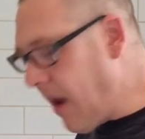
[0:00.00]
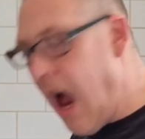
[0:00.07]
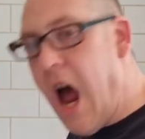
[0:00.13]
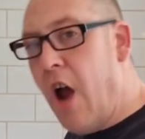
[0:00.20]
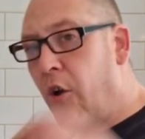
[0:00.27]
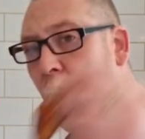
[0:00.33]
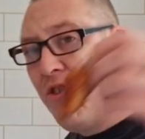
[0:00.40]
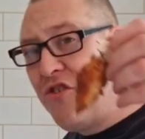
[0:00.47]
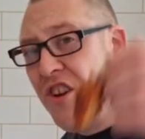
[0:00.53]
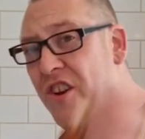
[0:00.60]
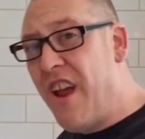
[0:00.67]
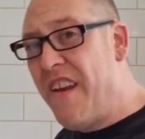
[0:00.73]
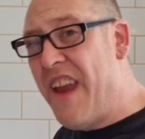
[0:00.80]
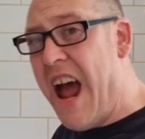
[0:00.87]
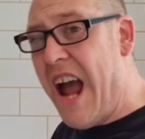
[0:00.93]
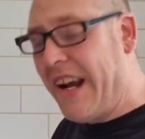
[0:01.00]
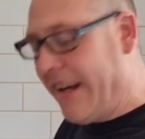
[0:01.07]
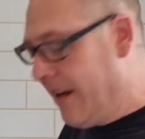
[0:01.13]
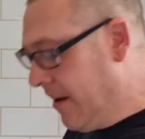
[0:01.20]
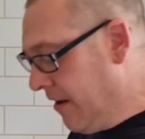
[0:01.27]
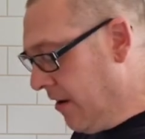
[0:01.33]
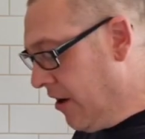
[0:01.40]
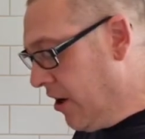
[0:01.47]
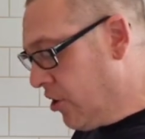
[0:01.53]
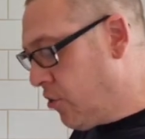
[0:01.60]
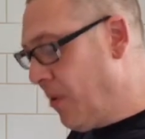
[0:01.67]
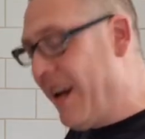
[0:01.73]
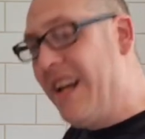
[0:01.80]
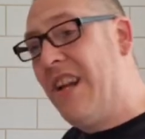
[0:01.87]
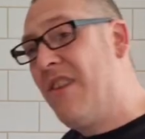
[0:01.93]
I know there's a knack
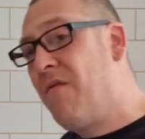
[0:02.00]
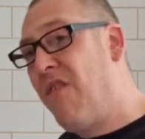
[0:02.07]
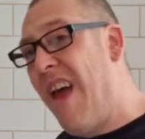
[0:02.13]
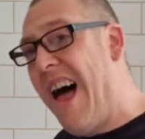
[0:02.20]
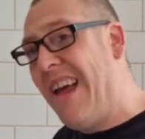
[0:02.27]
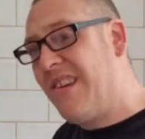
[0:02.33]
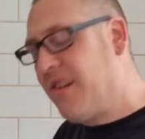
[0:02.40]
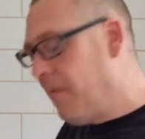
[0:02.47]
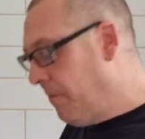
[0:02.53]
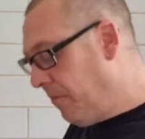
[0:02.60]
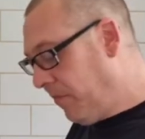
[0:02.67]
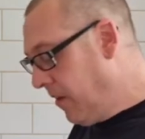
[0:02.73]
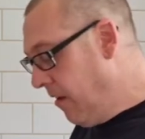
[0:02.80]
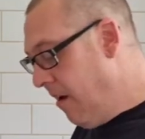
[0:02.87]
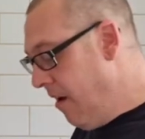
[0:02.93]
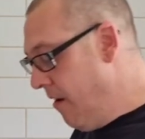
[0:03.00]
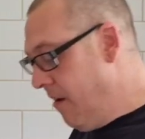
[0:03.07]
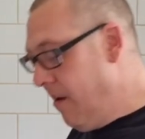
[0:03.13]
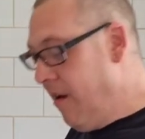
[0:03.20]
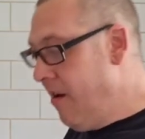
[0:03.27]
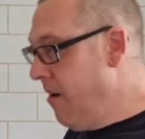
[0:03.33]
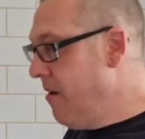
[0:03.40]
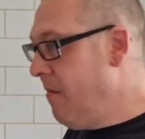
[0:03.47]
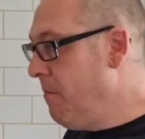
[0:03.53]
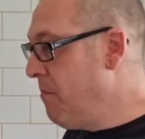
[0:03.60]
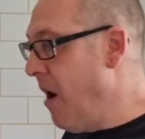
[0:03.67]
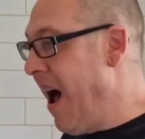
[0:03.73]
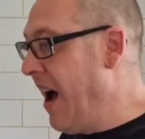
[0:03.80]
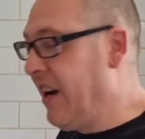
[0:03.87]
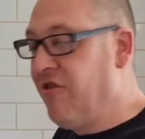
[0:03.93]
to eating the flats,
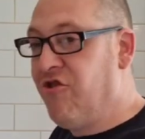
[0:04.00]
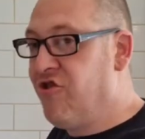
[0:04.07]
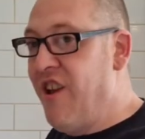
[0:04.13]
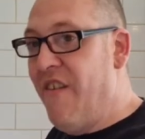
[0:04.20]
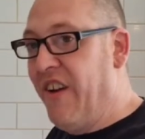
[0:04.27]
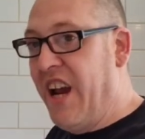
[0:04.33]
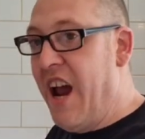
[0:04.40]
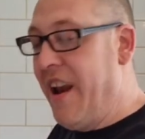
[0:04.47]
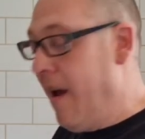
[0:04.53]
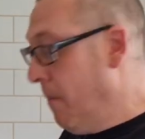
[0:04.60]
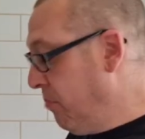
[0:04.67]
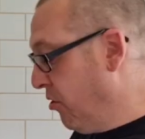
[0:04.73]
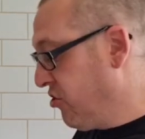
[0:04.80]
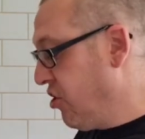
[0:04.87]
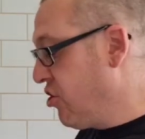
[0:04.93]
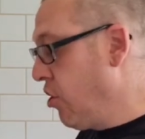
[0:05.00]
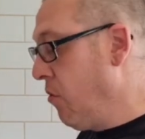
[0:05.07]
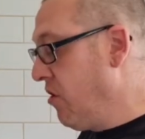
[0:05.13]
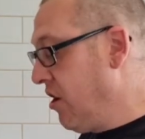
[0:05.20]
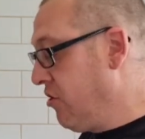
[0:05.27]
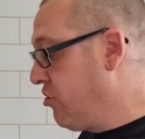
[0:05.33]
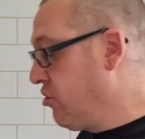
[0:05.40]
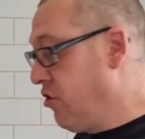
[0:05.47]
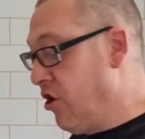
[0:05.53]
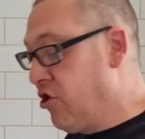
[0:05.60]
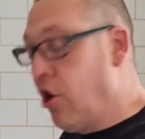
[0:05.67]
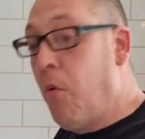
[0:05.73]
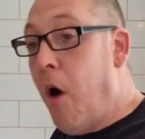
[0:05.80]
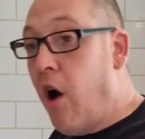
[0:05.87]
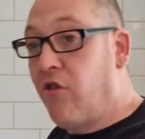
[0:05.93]
but I can just never get it. And plus the
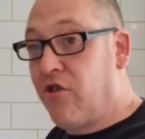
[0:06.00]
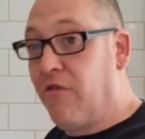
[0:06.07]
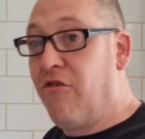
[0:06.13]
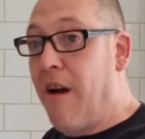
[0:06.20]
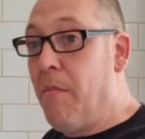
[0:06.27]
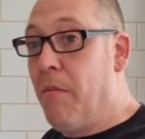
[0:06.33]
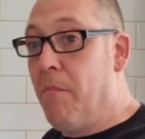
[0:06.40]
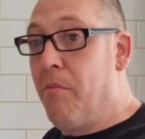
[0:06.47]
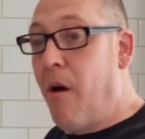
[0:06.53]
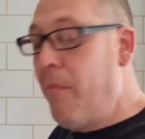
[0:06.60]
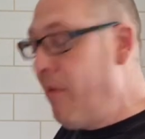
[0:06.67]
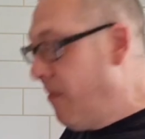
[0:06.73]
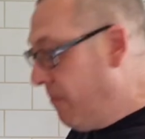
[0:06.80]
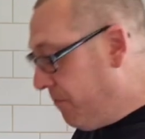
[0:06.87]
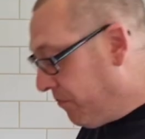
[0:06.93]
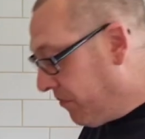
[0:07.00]
two hot to grab them proper.